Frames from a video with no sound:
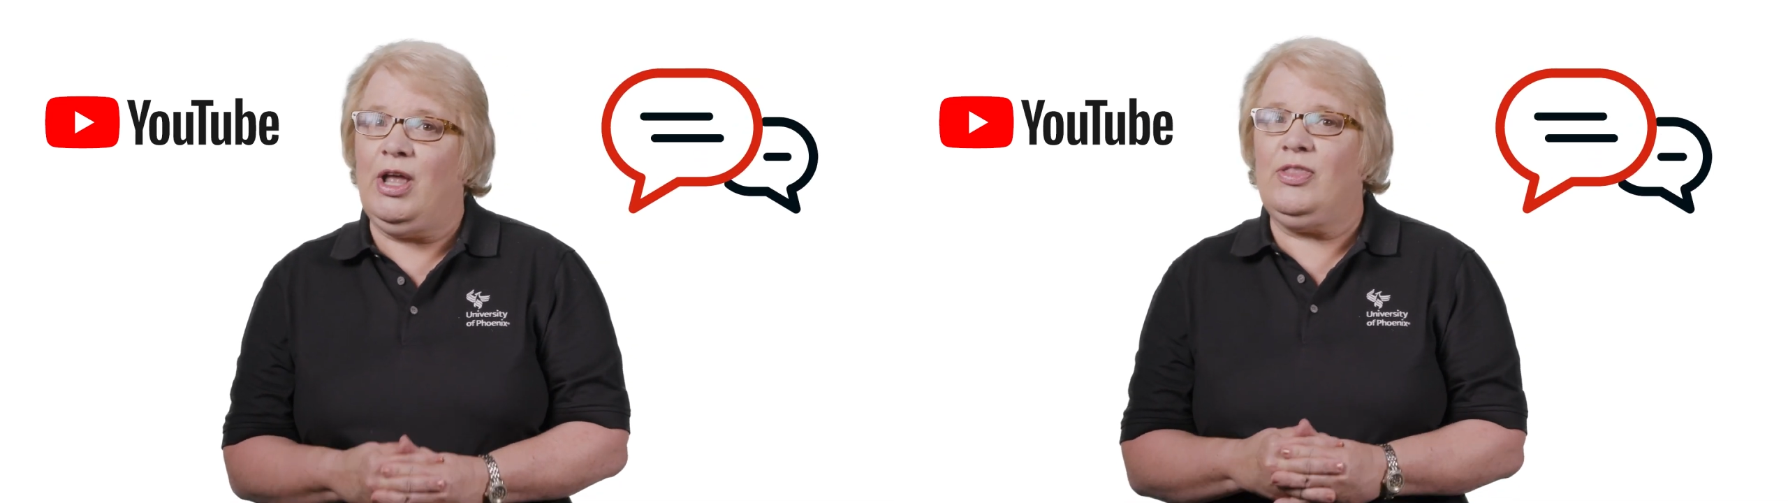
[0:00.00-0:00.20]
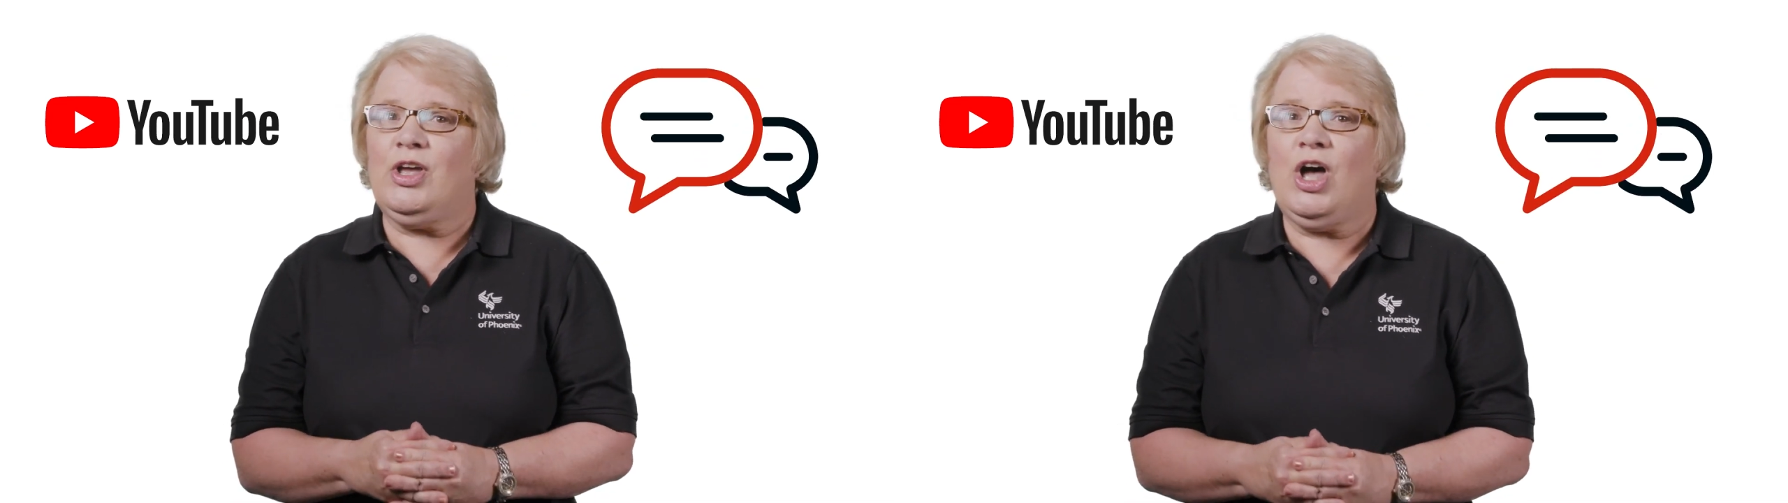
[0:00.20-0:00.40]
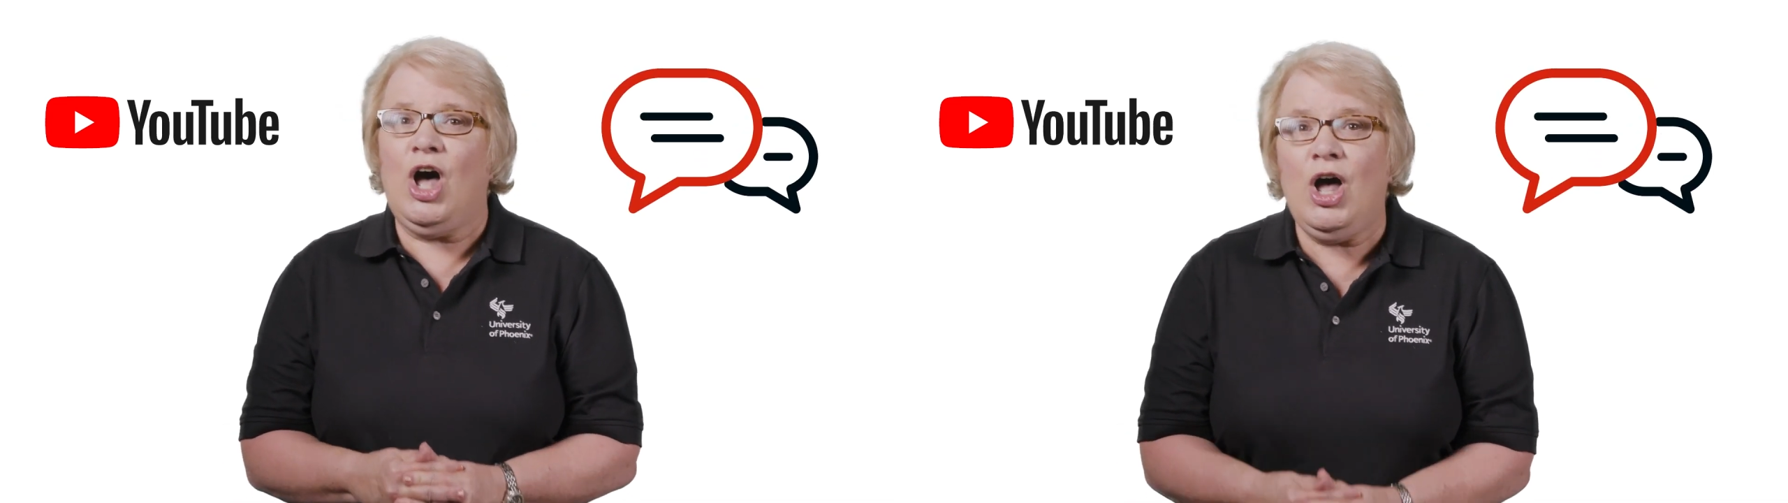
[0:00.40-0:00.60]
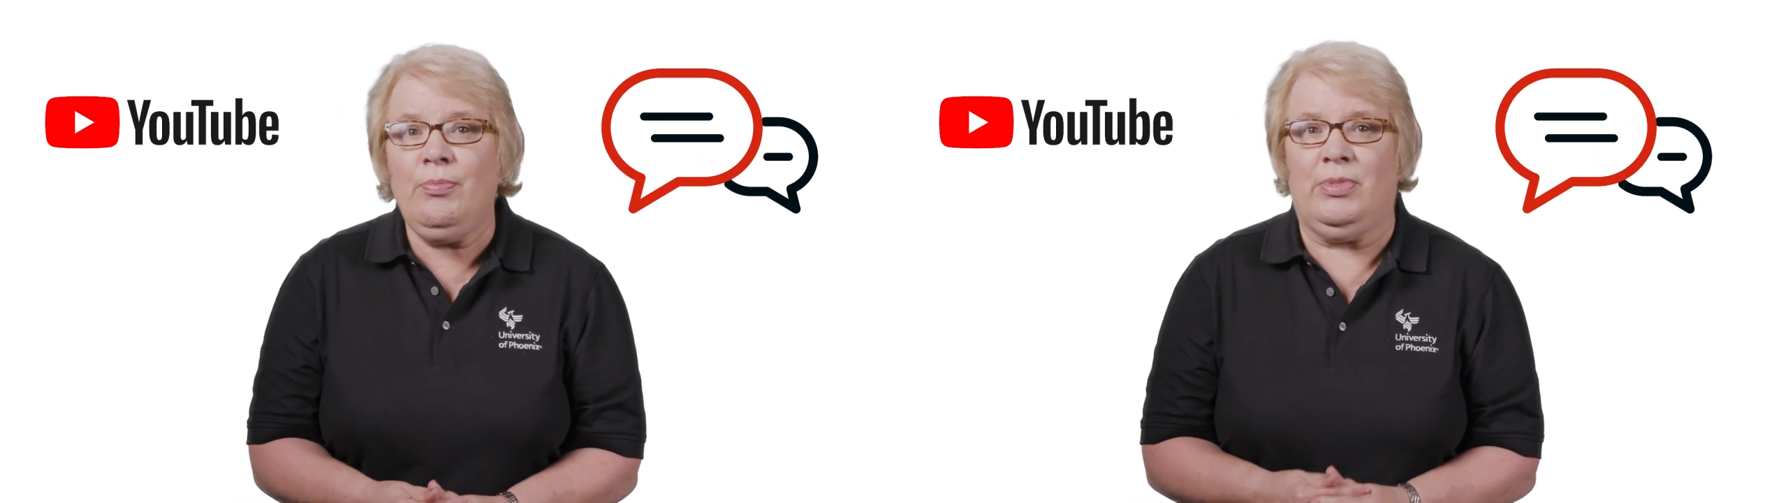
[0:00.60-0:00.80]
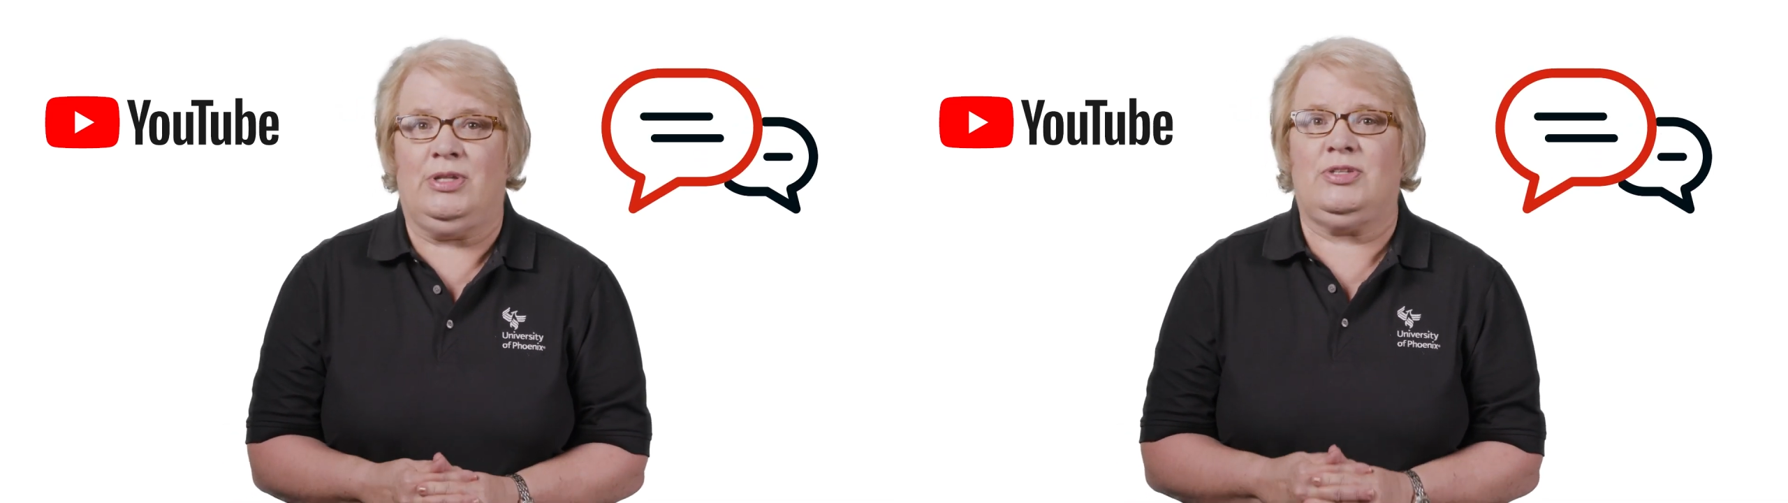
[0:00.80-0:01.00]
in the
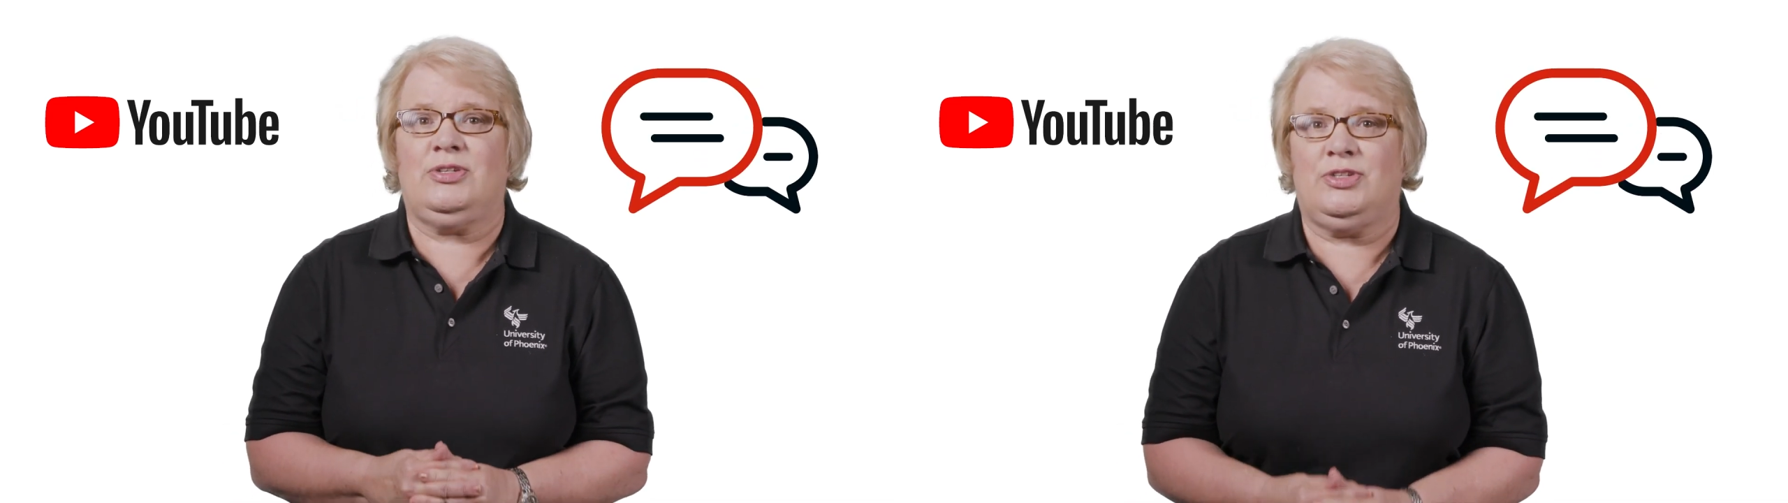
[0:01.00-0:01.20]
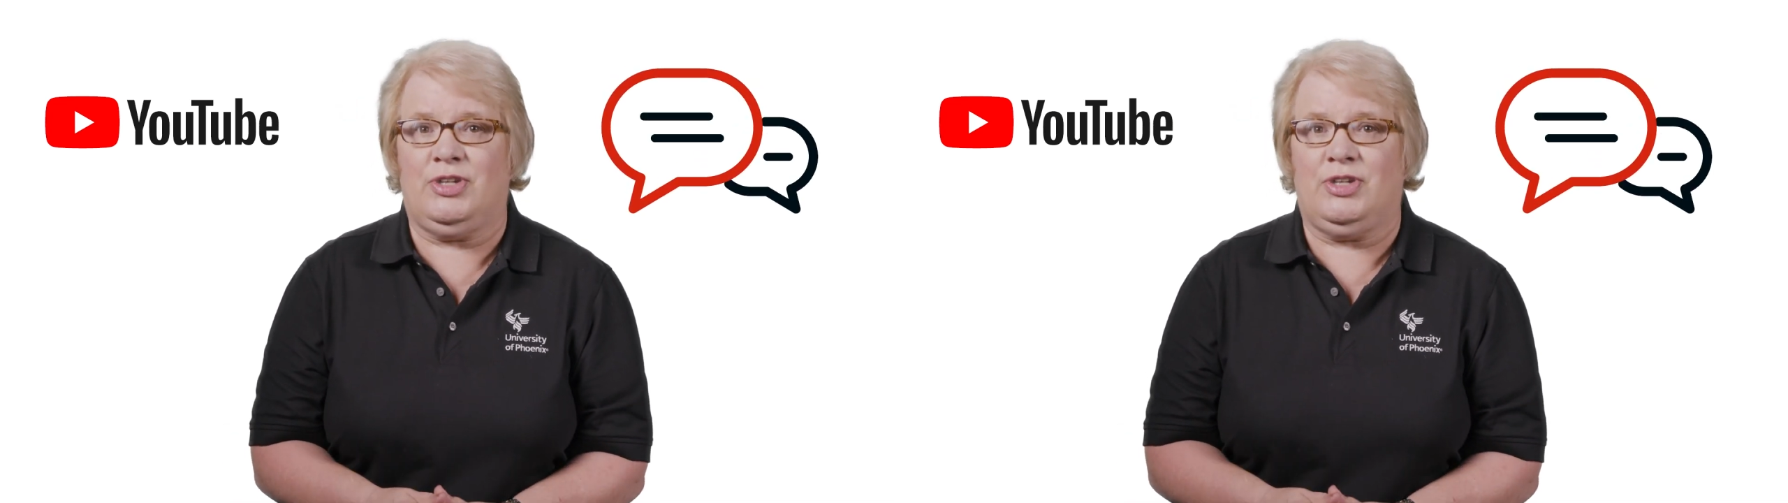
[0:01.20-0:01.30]
comments